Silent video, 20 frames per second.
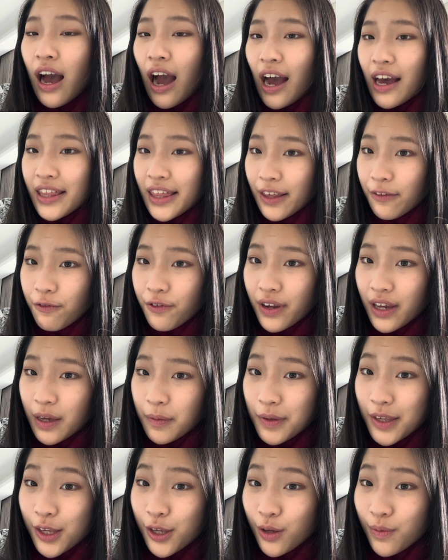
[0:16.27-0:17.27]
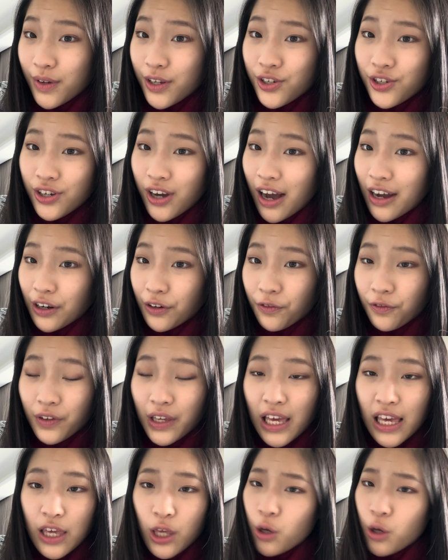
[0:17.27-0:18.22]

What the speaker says: I think for AP Human Geography,